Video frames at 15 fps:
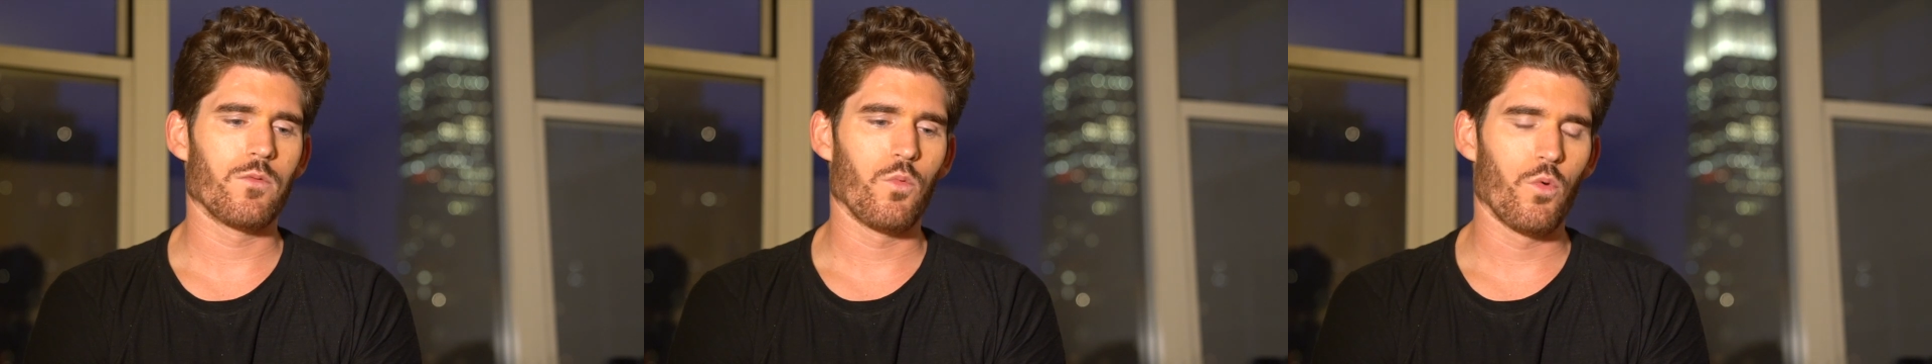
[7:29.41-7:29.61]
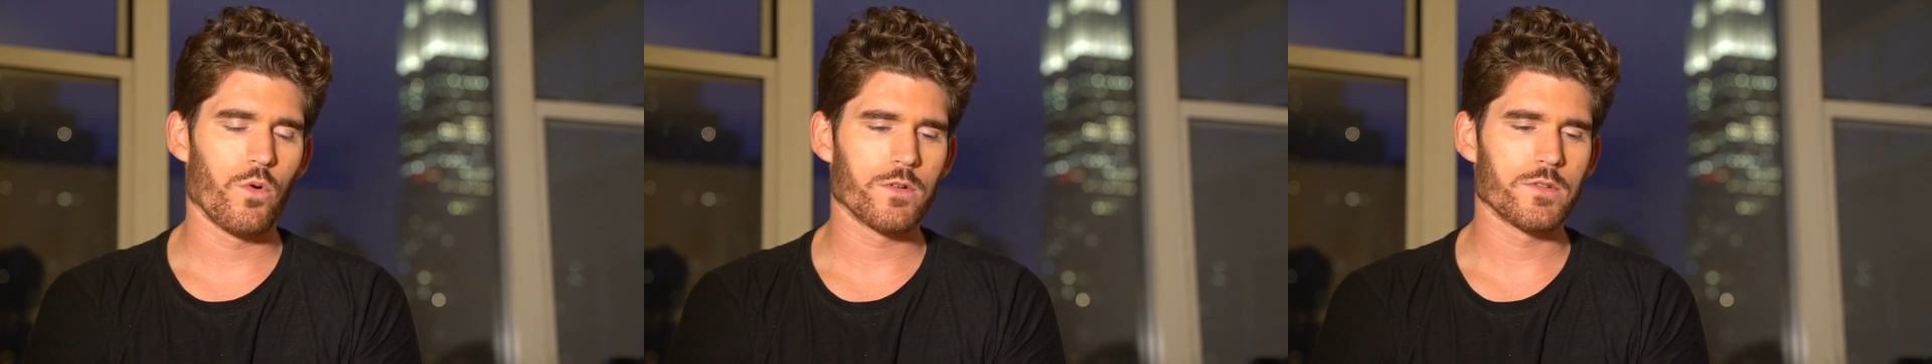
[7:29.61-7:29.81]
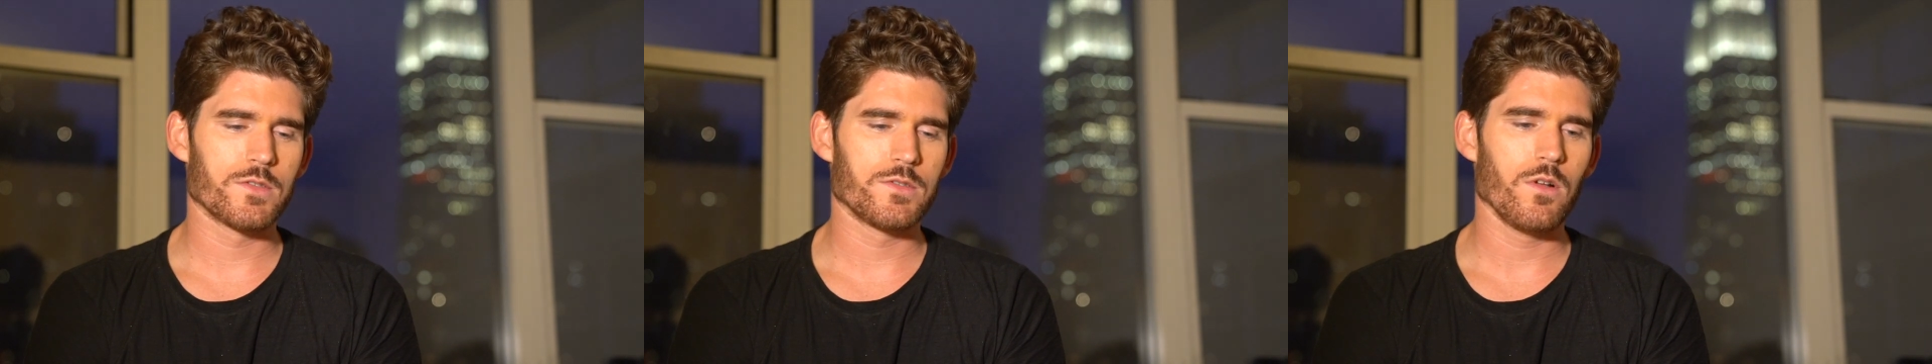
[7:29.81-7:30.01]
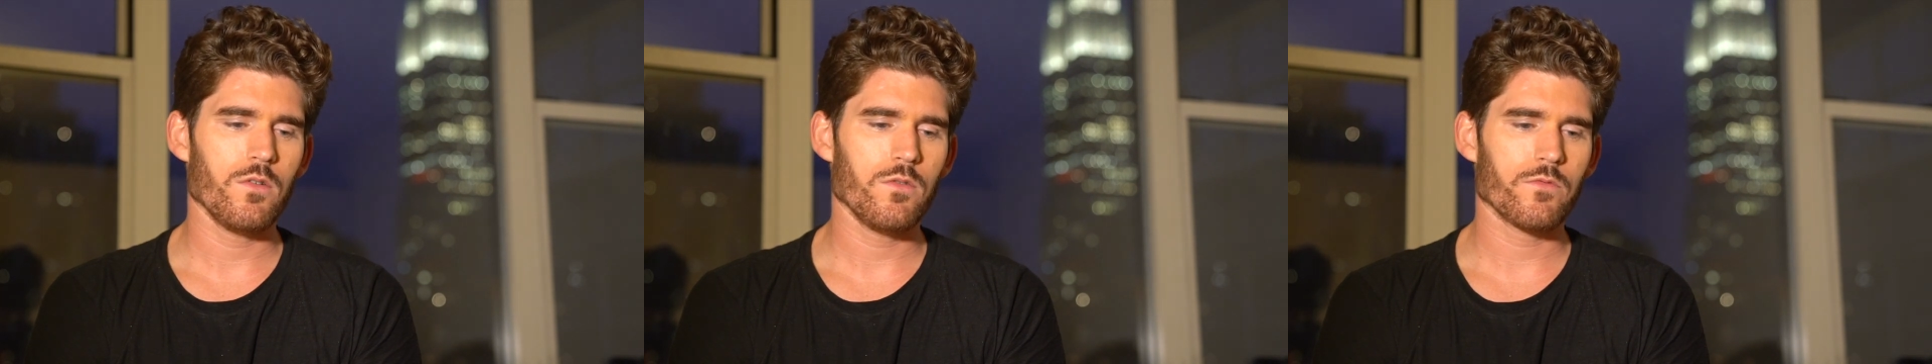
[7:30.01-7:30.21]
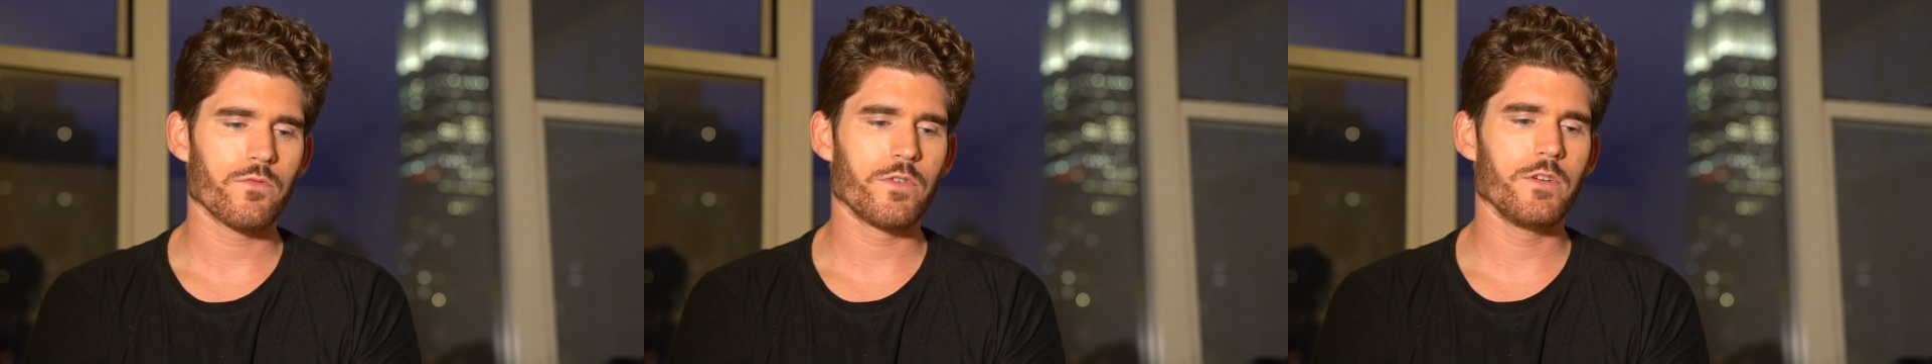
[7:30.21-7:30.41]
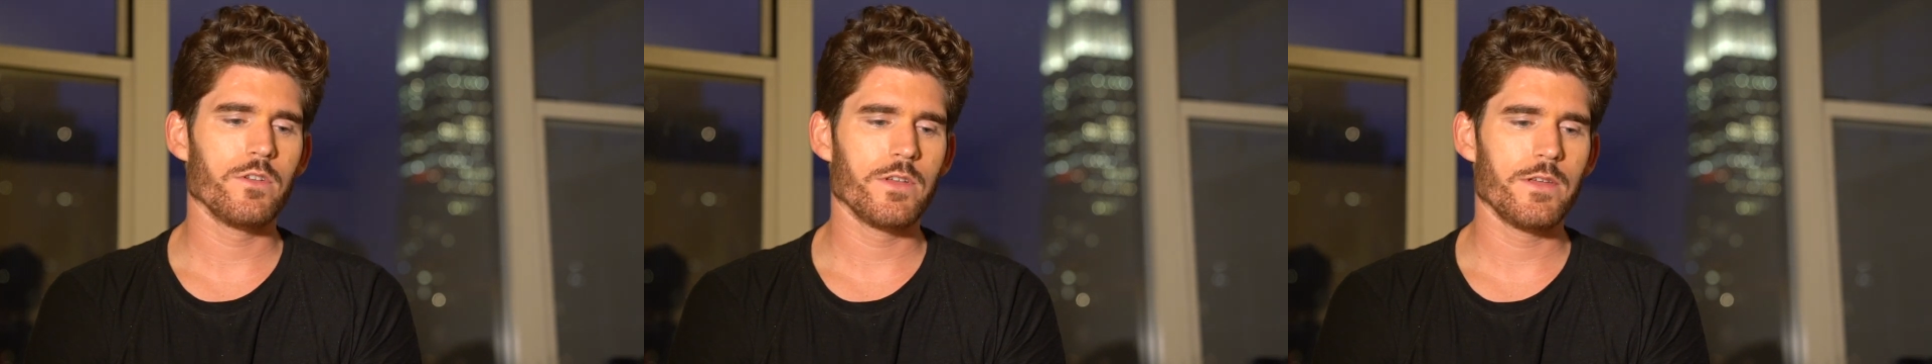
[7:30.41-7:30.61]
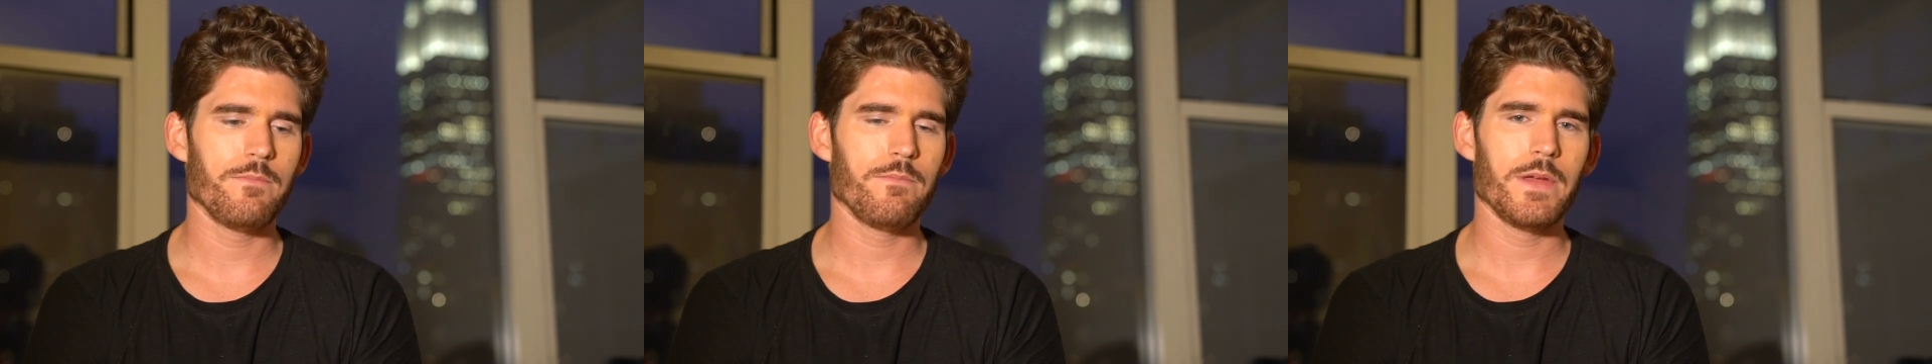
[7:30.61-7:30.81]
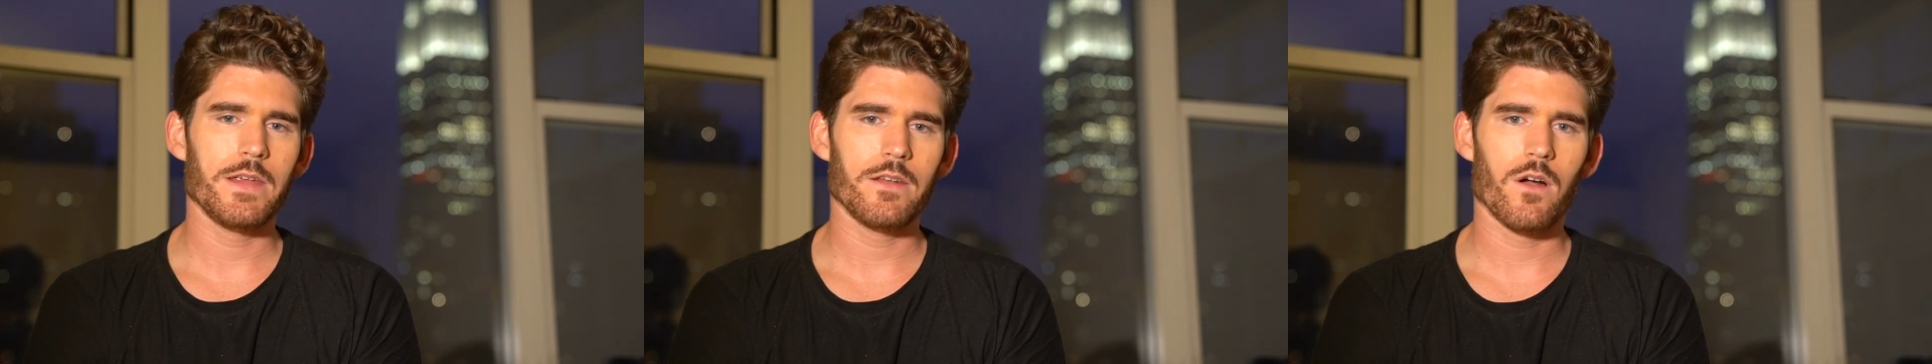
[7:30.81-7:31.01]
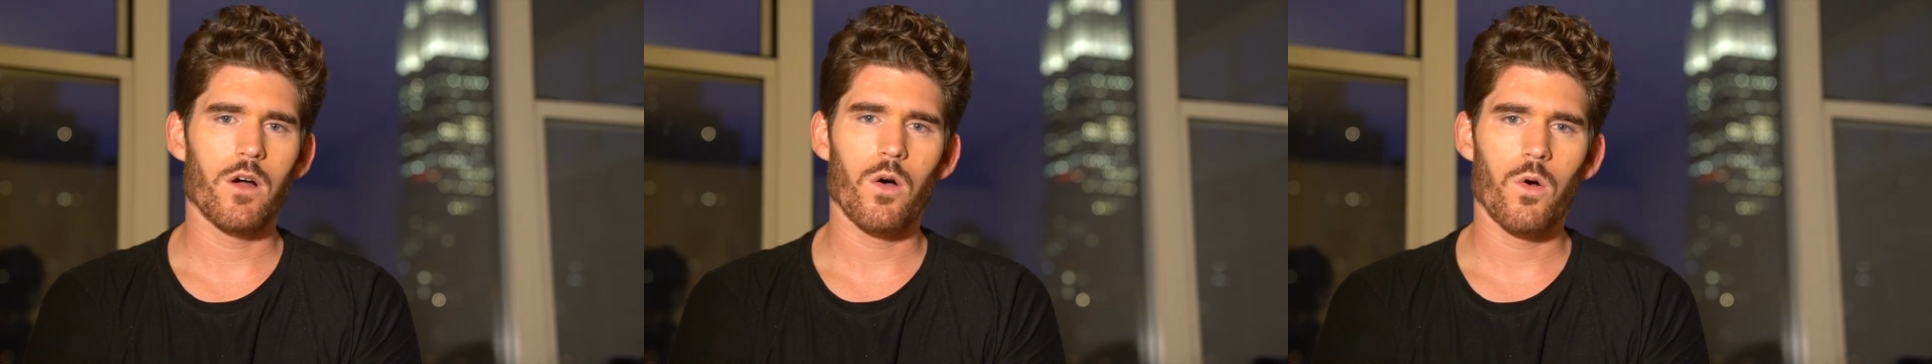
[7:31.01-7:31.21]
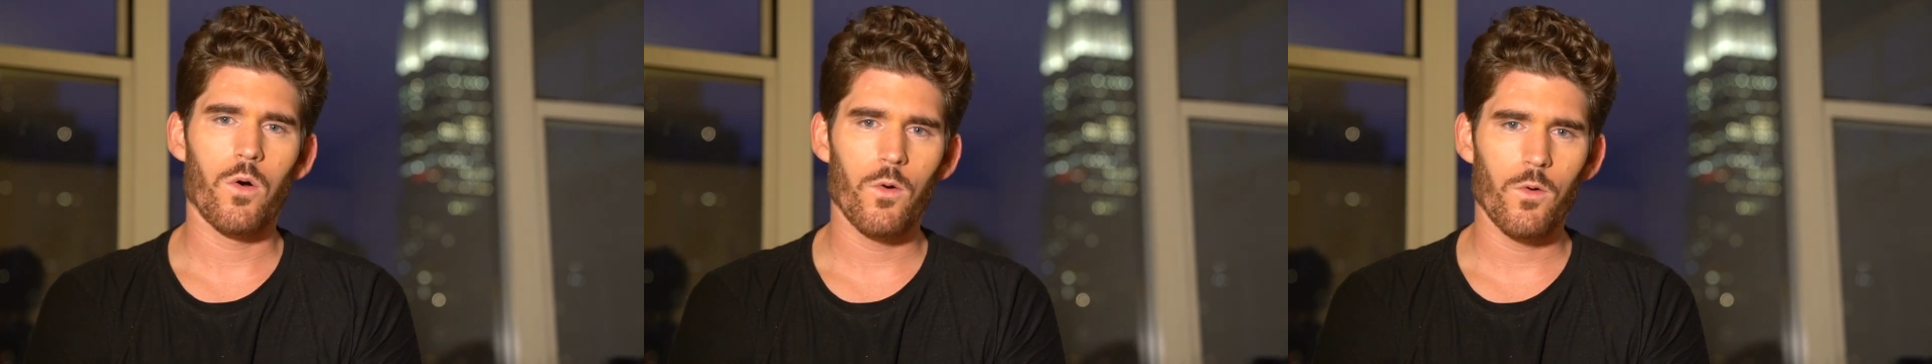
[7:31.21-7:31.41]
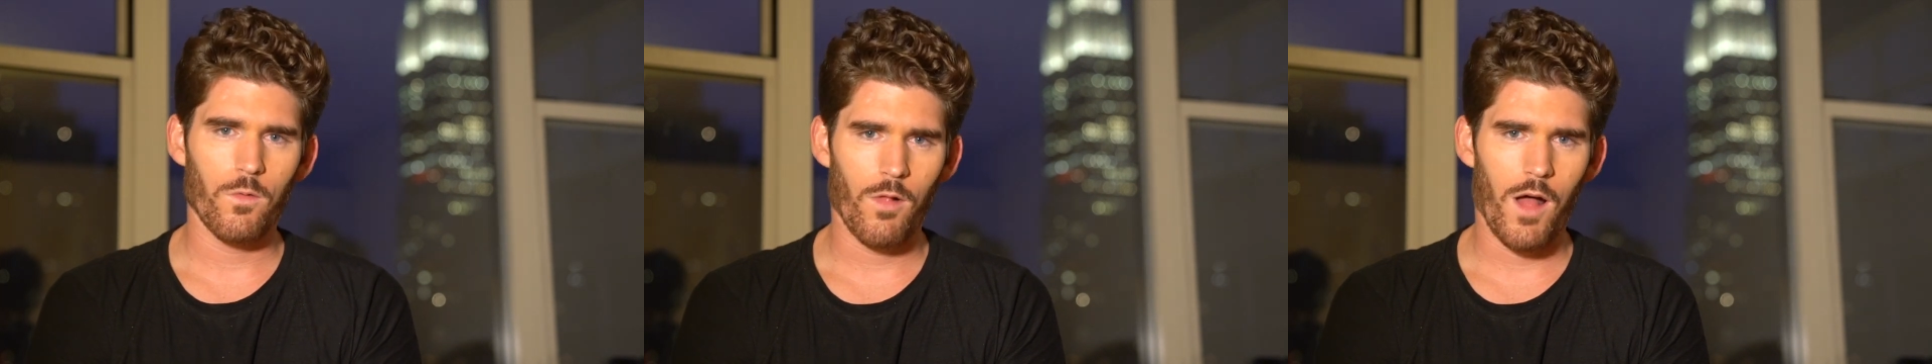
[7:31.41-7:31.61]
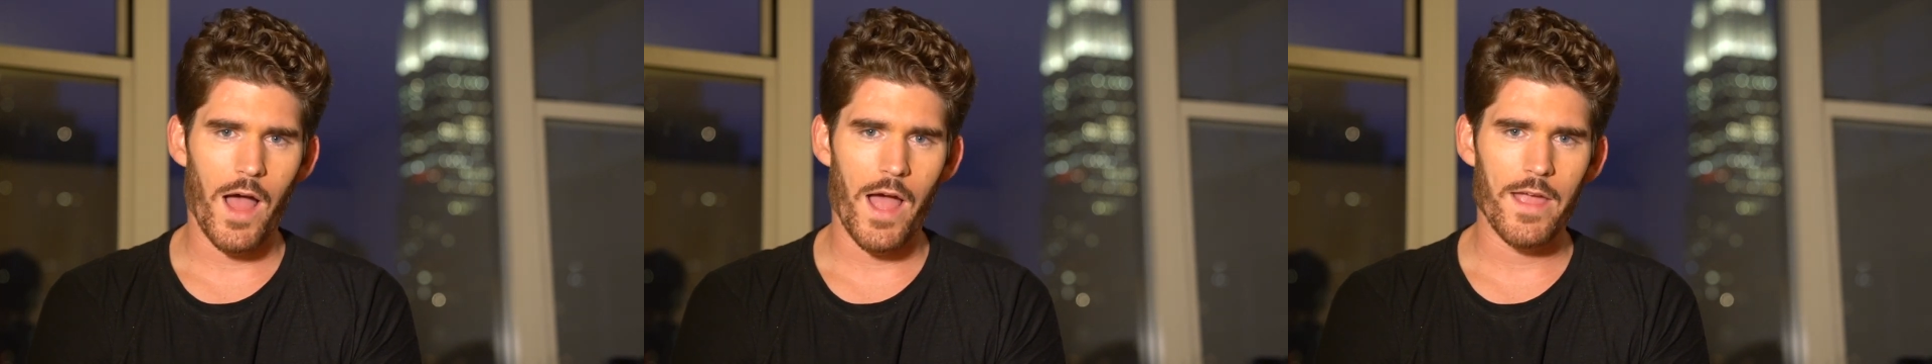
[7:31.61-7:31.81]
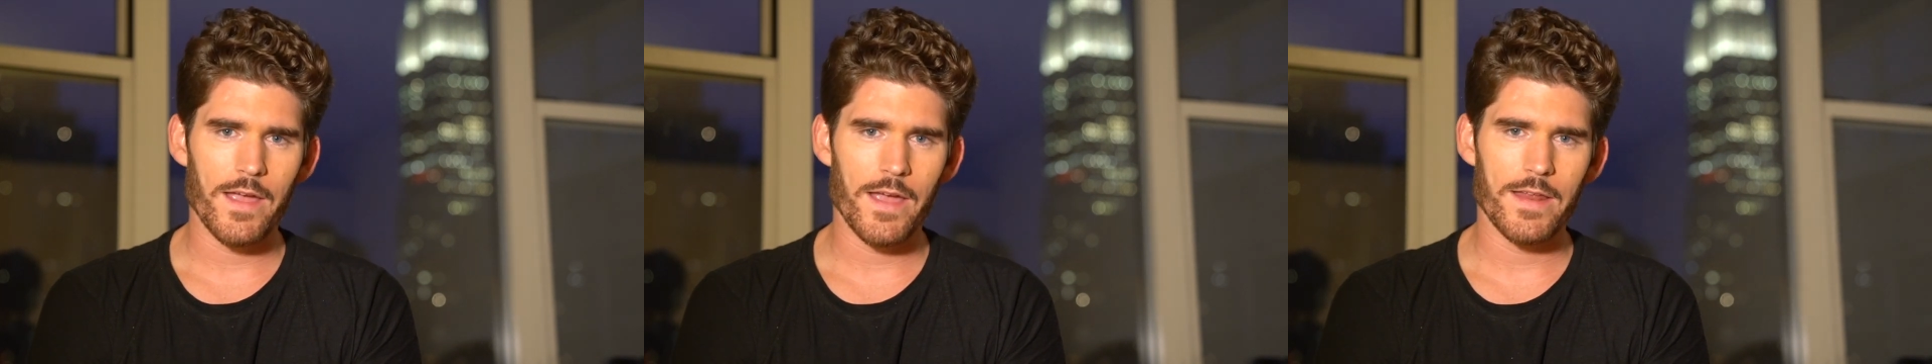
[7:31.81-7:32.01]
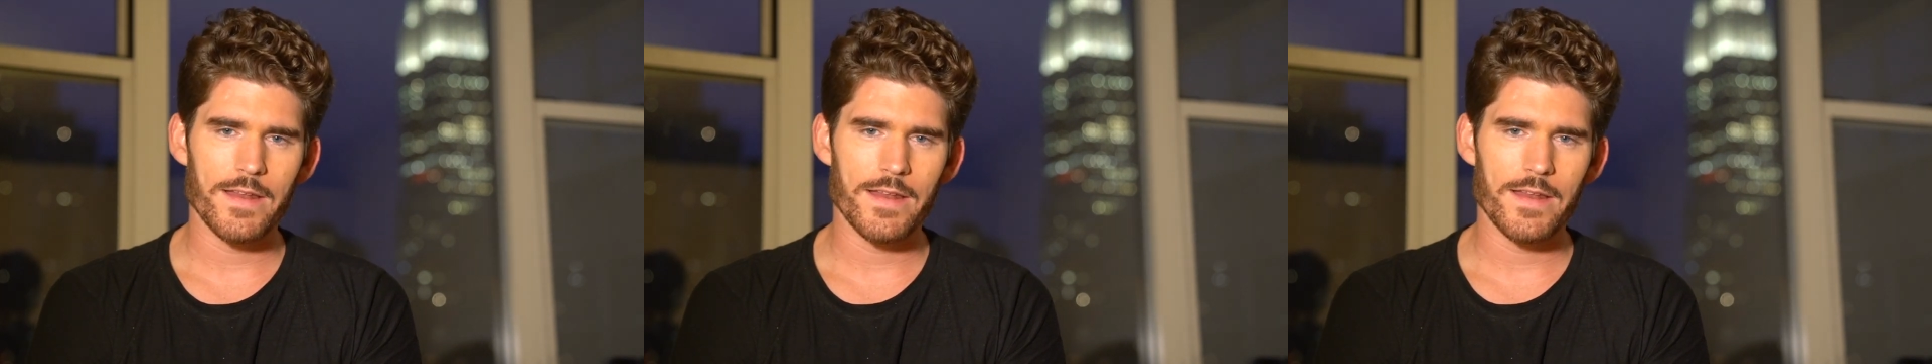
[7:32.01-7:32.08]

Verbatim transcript: awards don't really mean a whole lot,